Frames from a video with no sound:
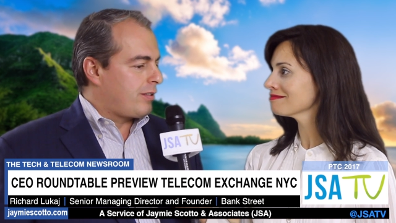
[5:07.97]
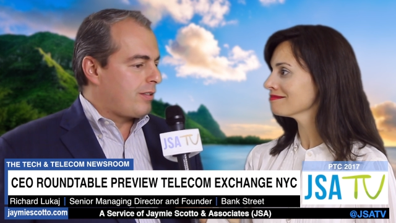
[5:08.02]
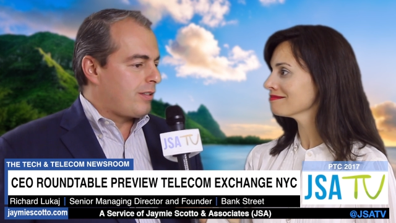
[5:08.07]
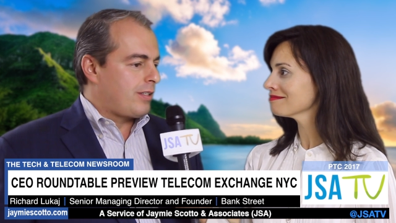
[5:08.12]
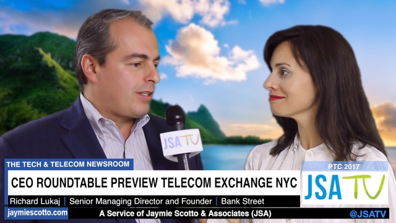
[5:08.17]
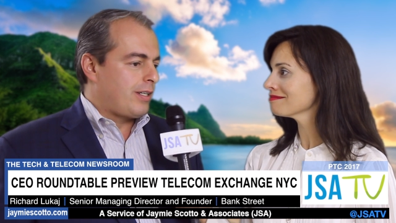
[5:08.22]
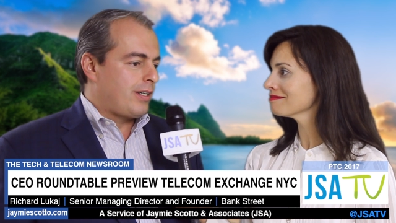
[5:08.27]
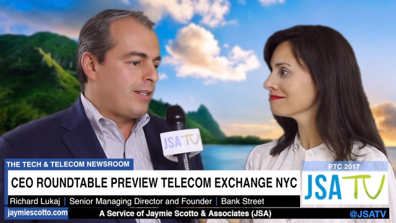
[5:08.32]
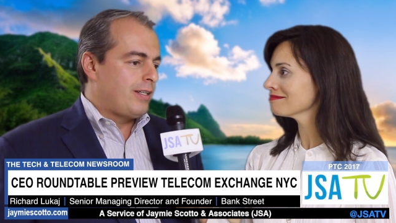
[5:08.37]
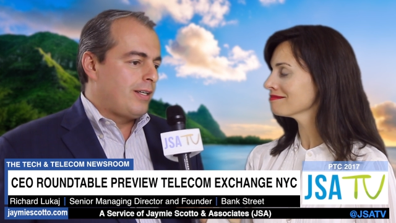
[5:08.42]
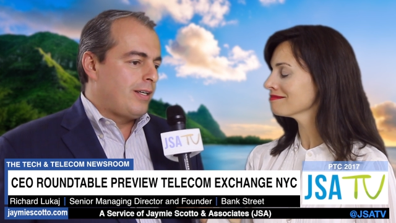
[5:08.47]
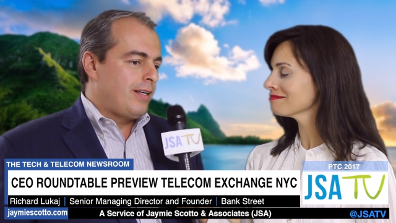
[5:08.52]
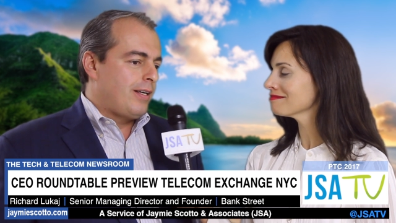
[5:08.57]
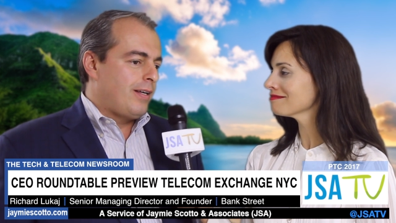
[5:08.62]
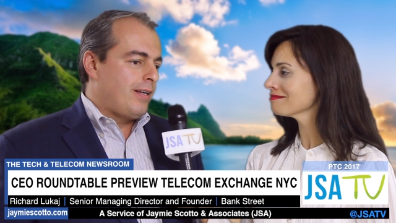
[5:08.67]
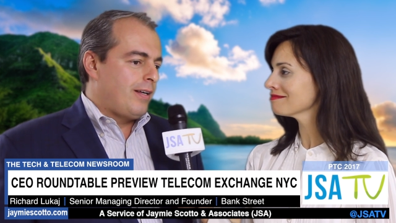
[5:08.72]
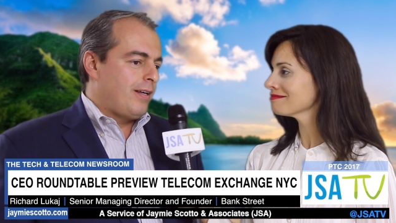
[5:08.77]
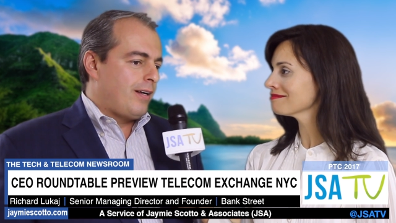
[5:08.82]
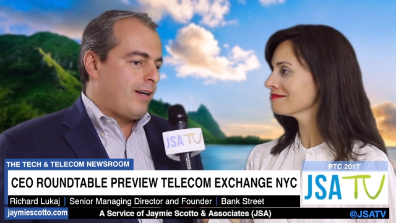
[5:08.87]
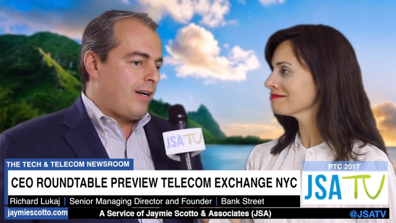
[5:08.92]
Speaker 1: and uh,
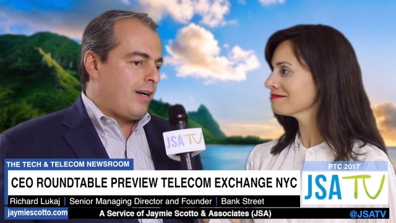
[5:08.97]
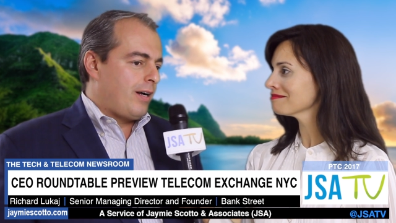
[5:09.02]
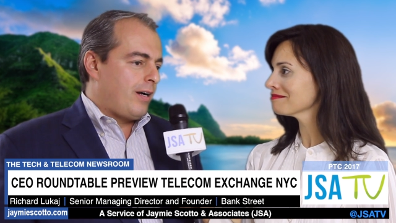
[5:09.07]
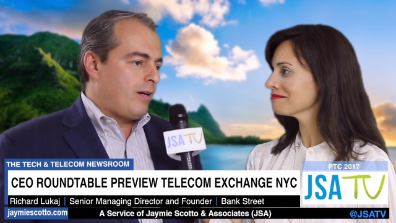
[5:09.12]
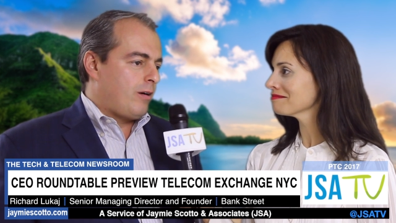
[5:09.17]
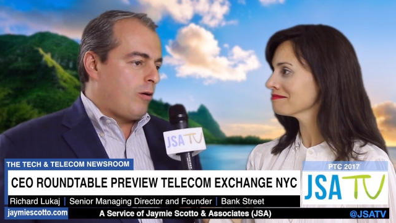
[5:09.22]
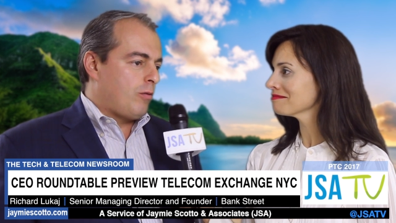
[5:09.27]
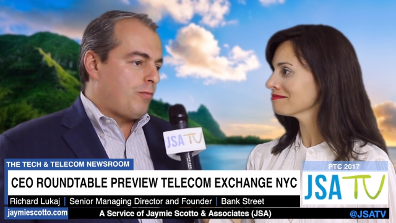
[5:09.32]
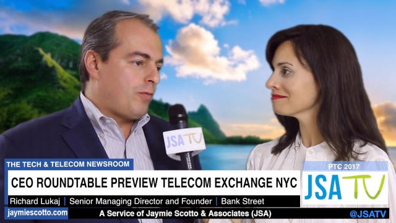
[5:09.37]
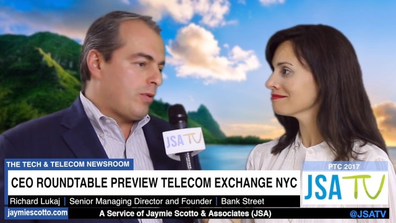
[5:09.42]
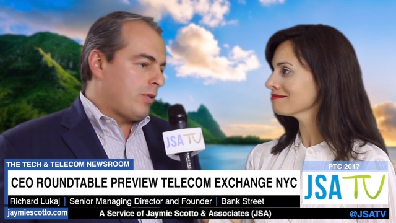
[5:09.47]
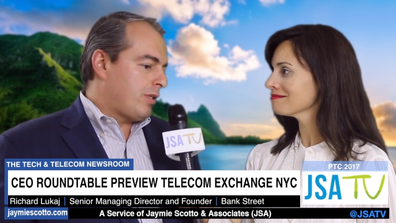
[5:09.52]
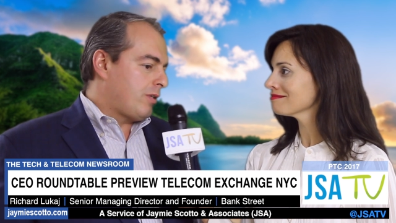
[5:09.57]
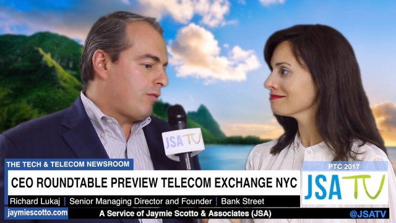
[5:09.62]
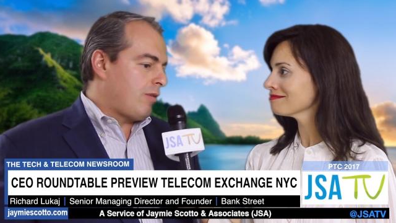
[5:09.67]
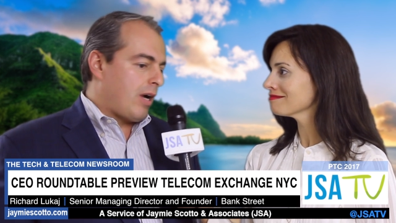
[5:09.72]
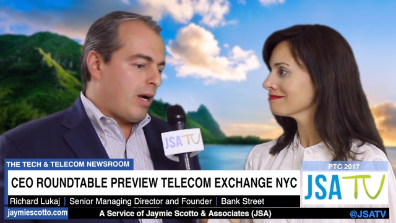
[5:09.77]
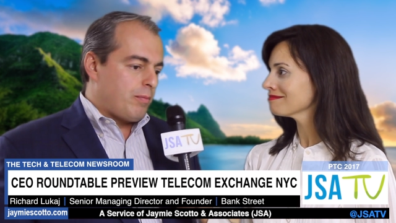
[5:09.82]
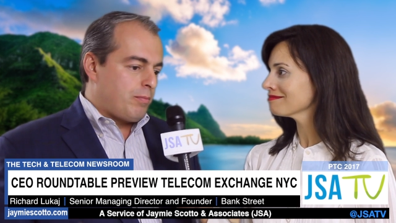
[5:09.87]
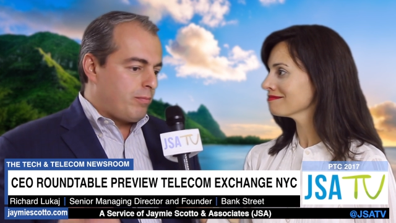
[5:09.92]
uh, hopefully
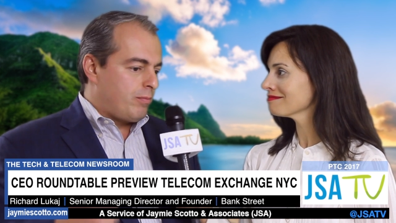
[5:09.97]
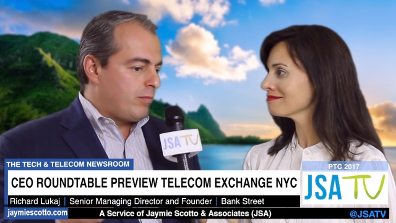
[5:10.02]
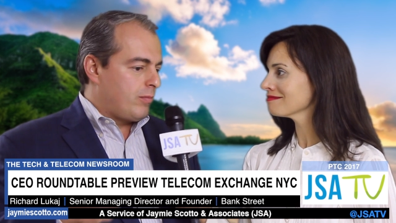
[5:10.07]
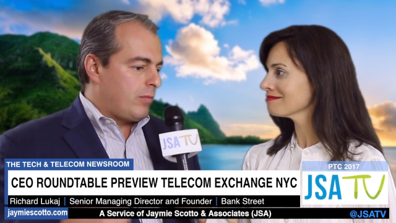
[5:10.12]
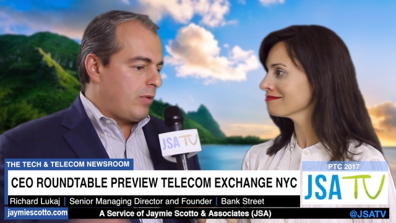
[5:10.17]
grab